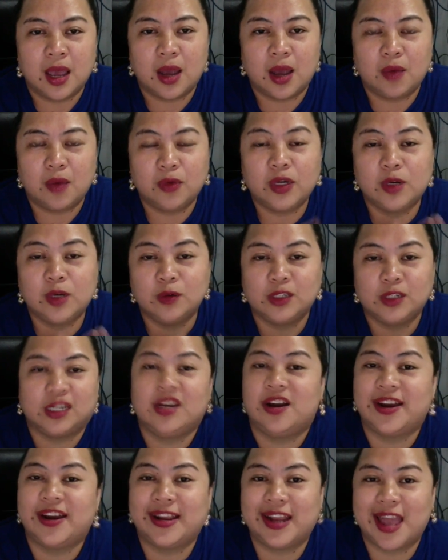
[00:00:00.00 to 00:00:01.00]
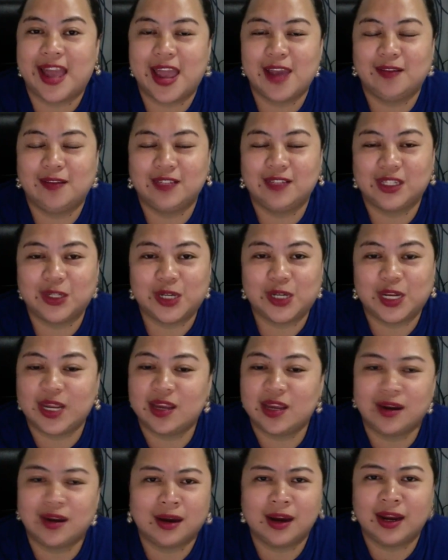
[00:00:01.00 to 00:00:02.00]
we're losing our lives
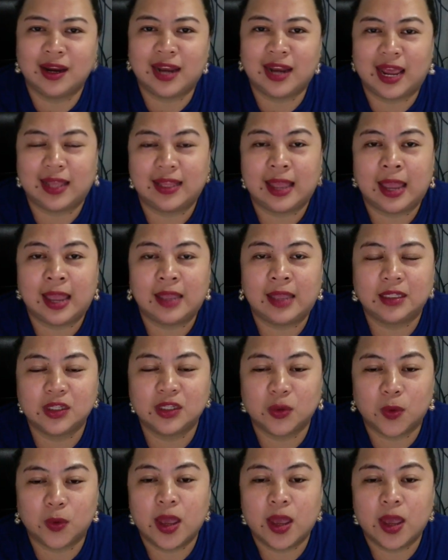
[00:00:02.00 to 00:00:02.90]
earlier like that. So